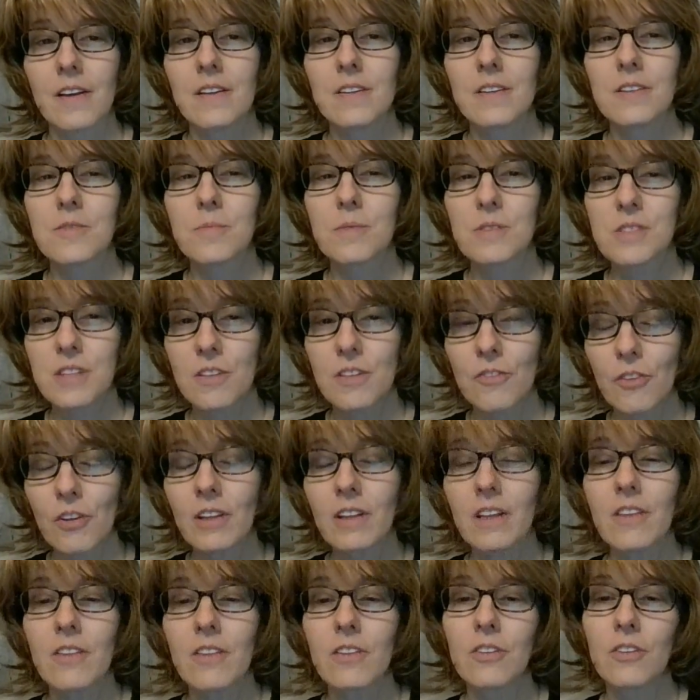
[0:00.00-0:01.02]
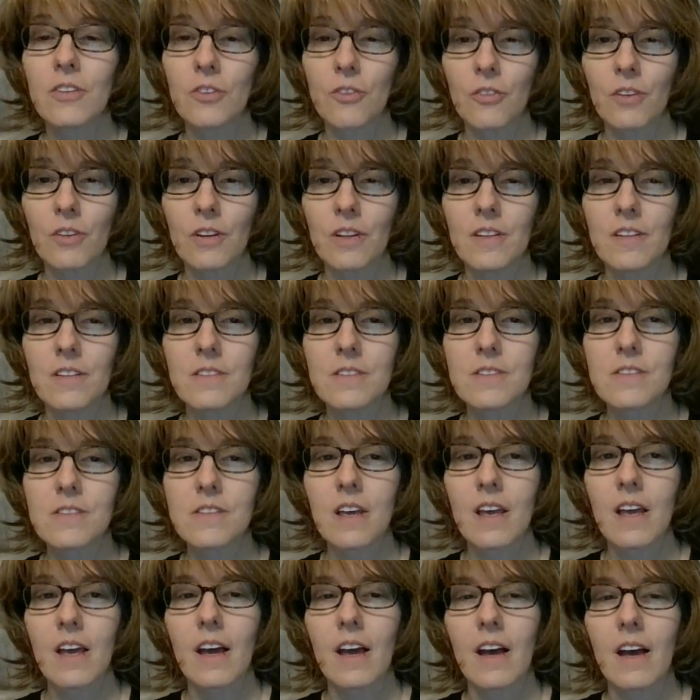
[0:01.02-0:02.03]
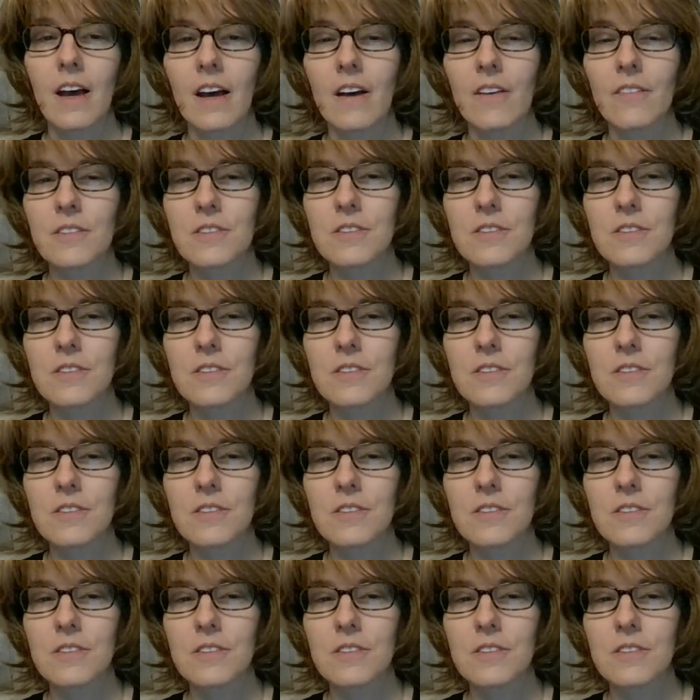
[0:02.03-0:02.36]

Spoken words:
specifically the degrees of